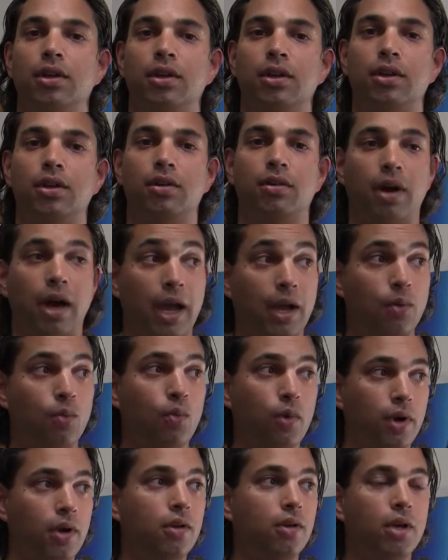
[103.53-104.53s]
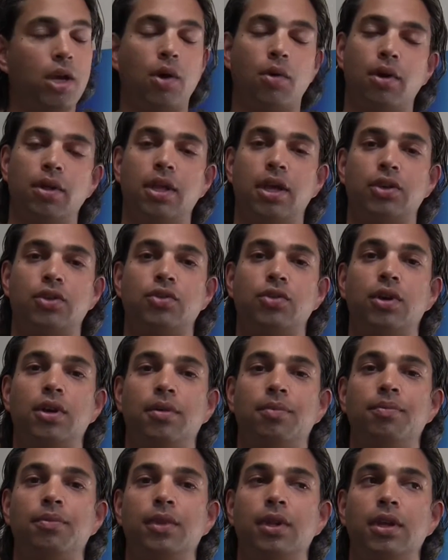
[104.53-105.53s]
I will go on that
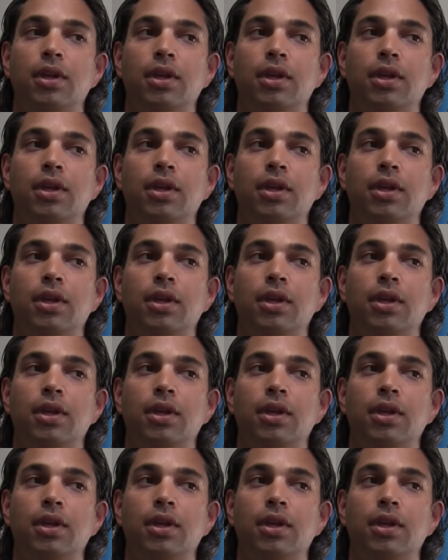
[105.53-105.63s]
trip.